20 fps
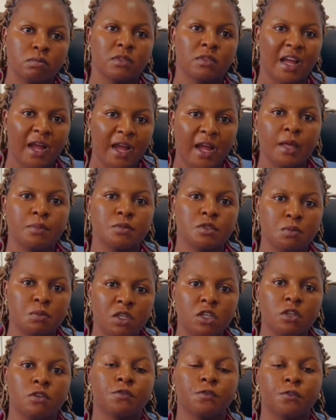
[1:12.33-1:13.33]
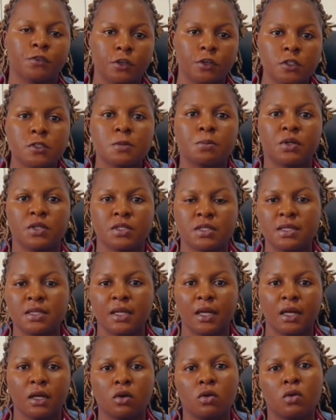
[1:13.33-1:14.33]
times be the first person
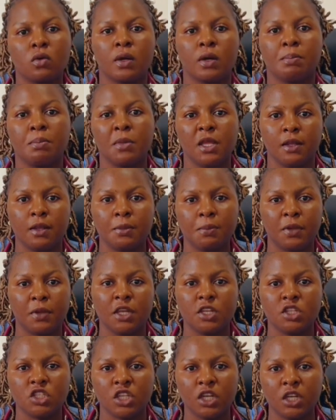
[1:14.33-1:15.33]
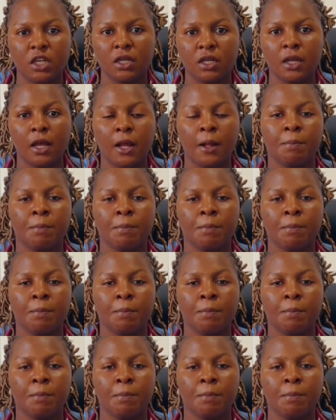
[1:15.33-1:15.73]
that go and meet the patient,